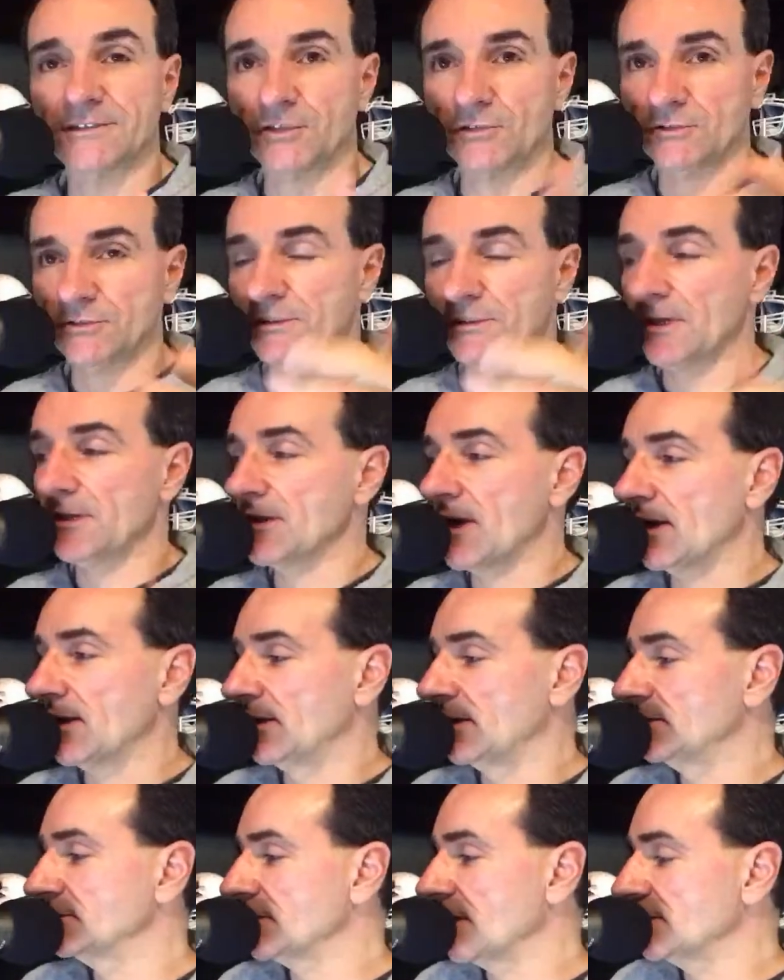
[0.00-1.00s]
Tuesday night
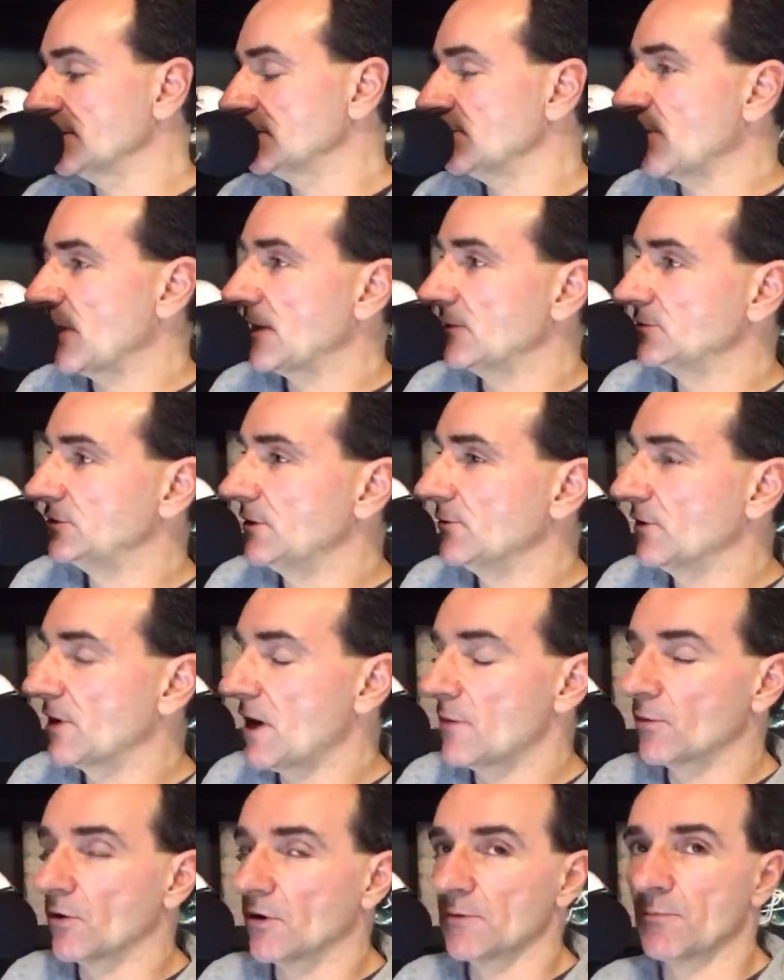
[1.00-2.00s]
in East Lansing. My name is Jim
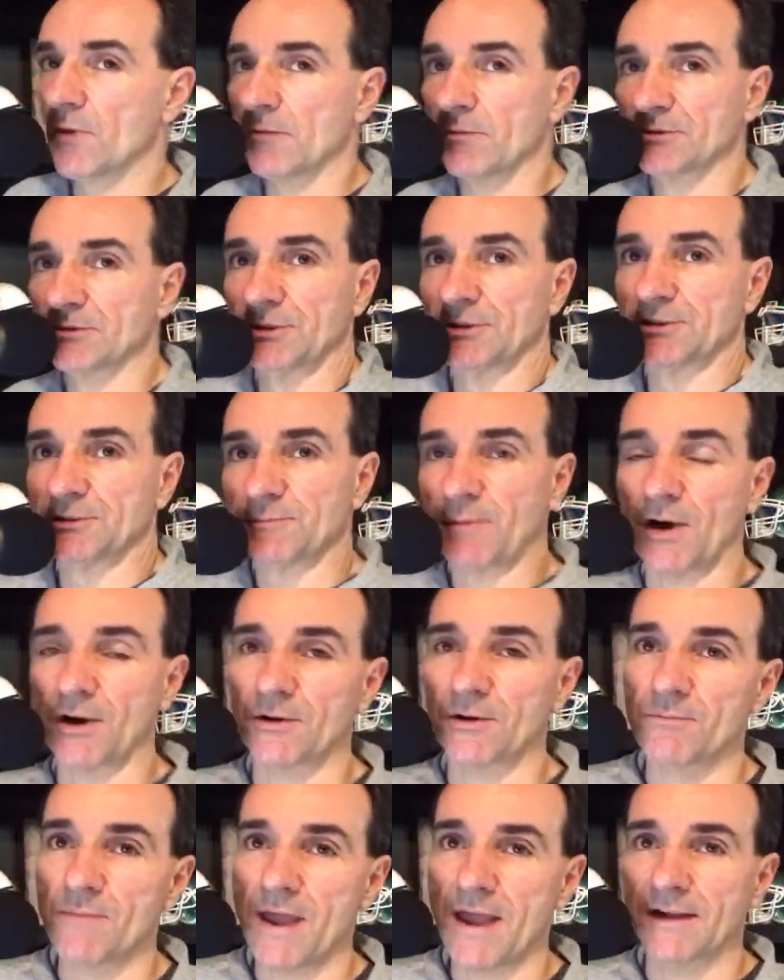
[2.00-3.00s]
Comparoni, publisher of
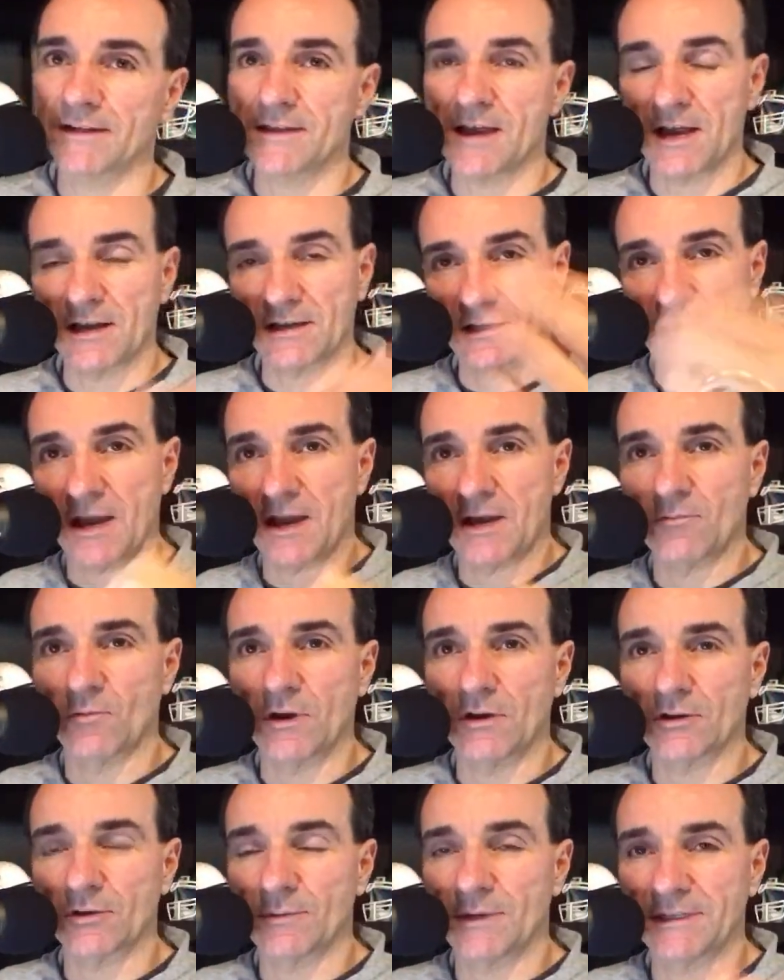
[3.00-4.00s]
SpartanMag.com.
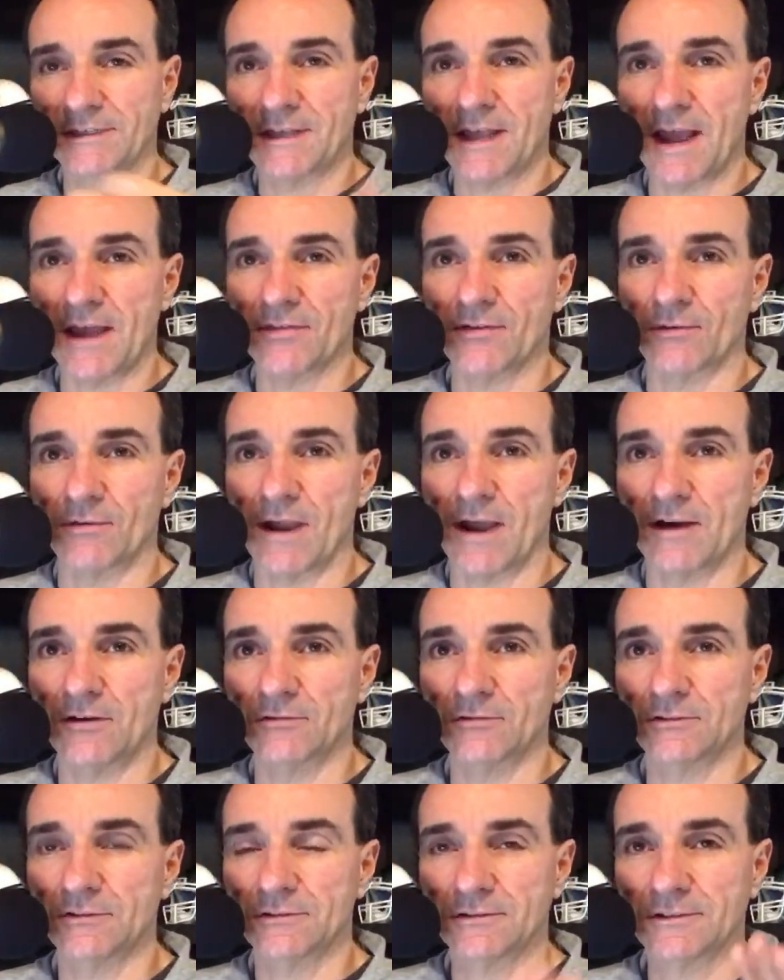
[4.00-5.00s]
Welcome in, gather
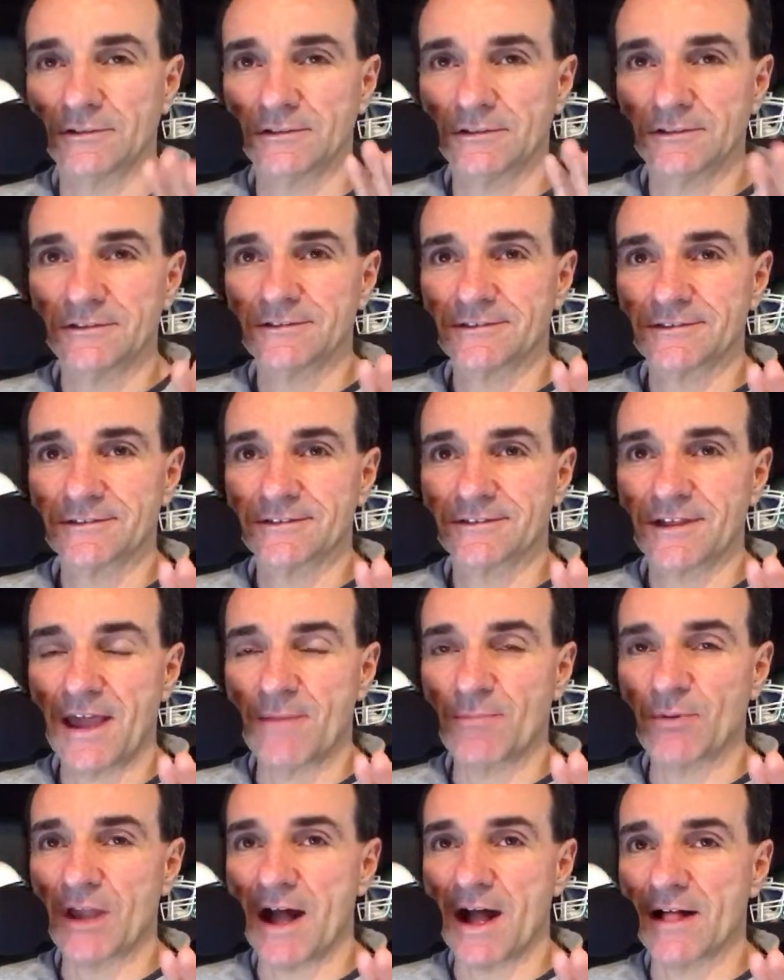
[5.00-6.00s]
around.
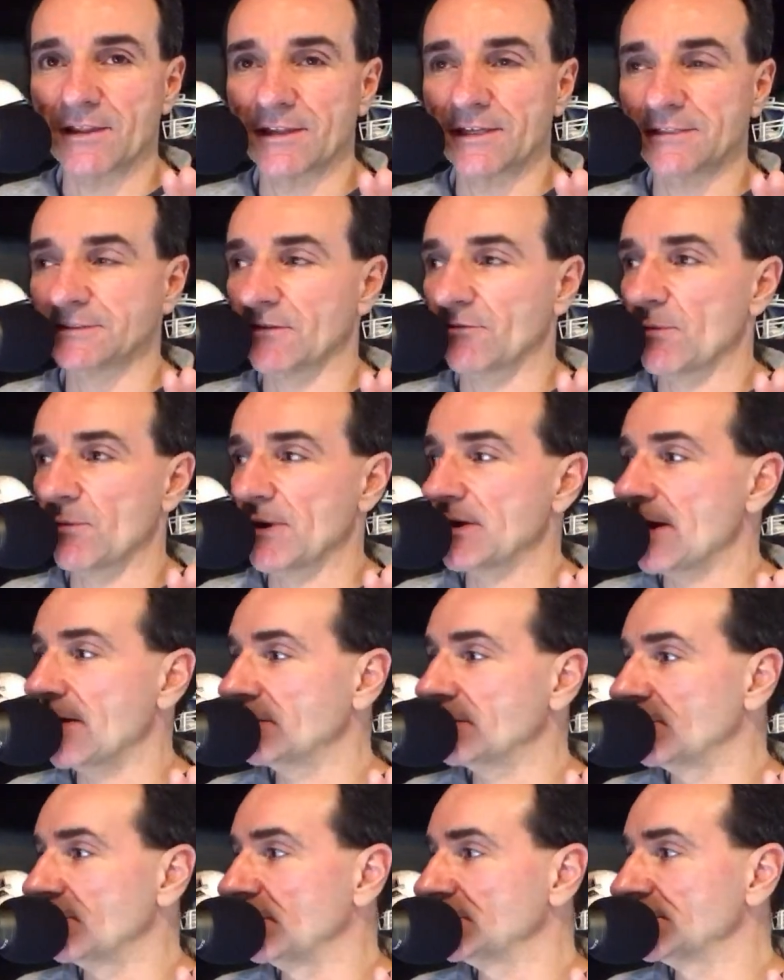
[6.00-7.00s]
Happy holidays to everybody out
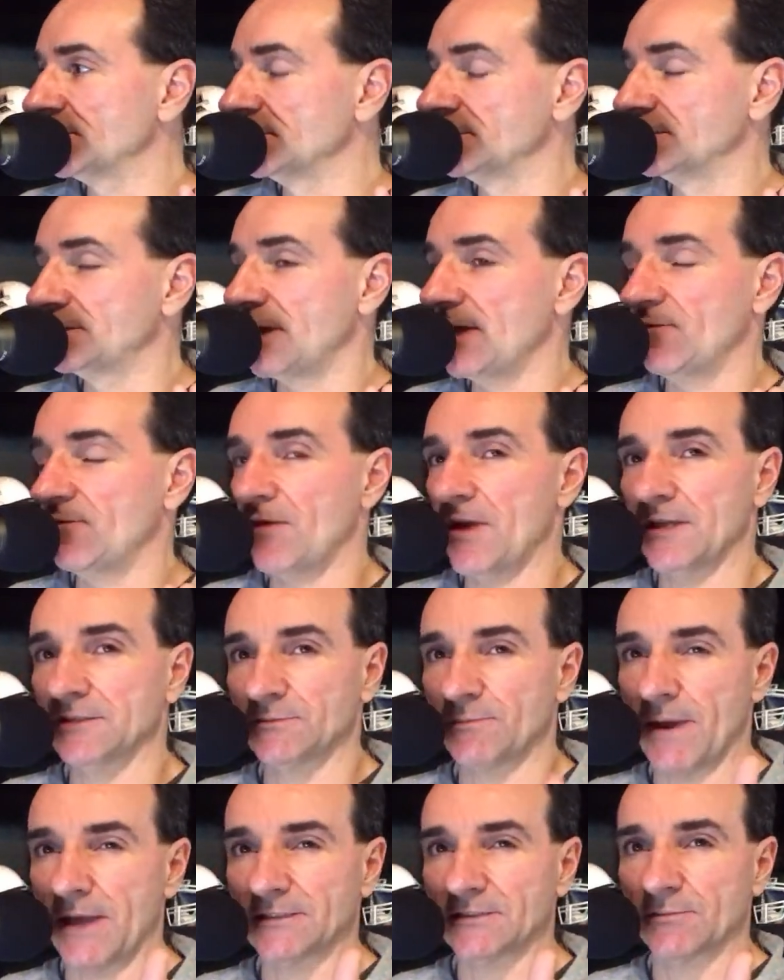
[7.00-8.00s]
there, Michigan State fans,
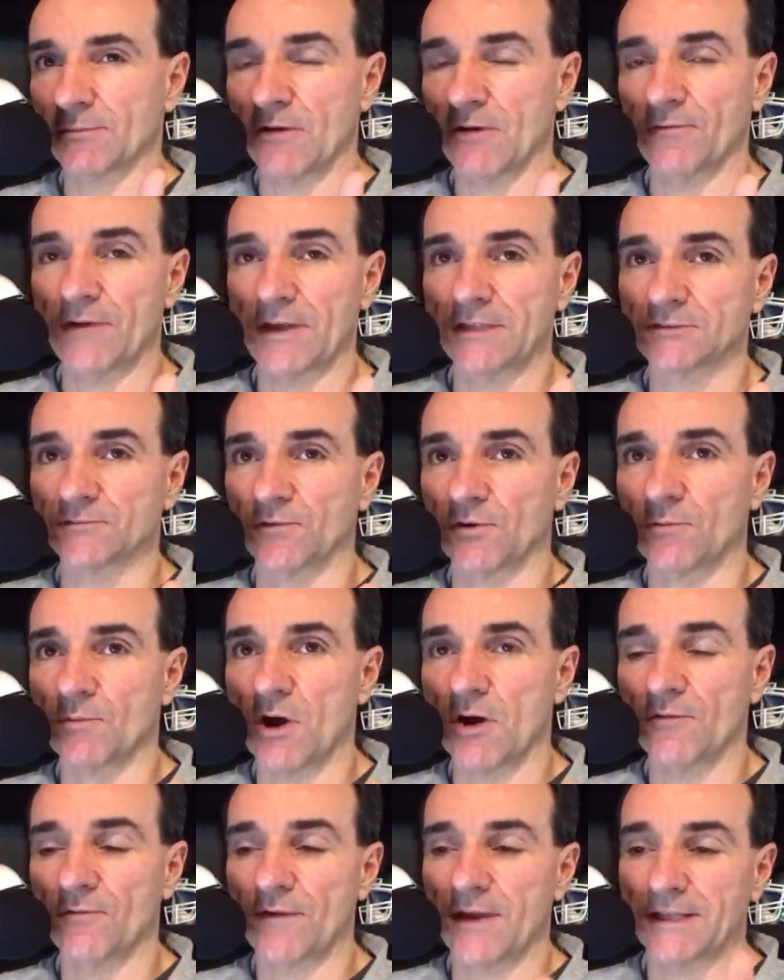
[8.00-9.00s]
basketball fans, football
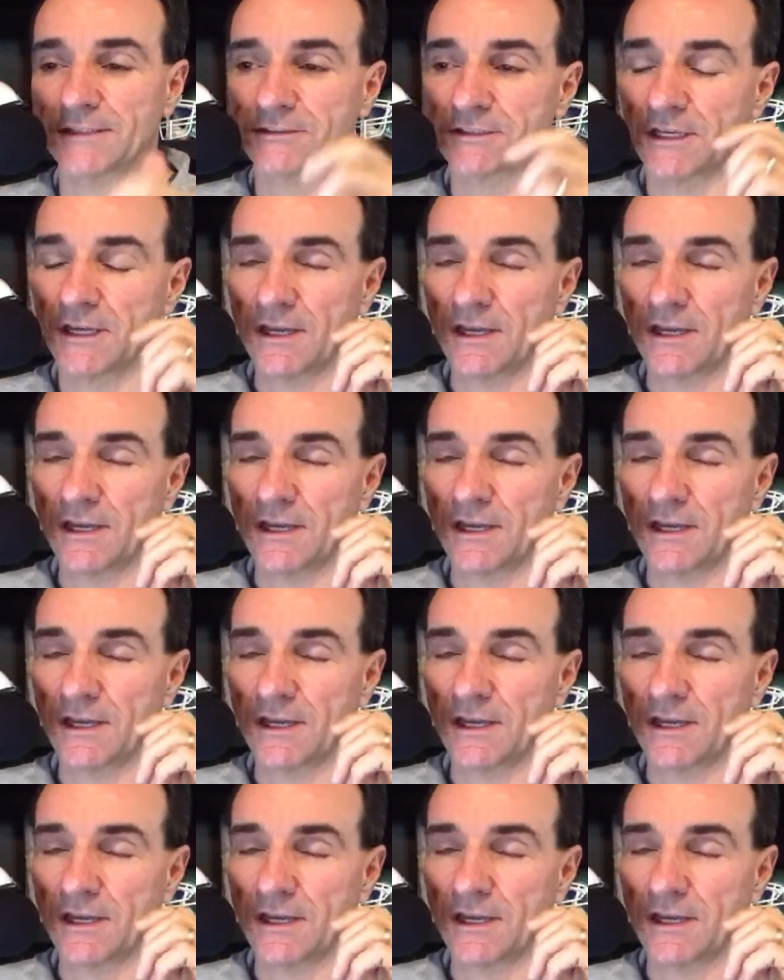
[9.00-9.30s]
fans.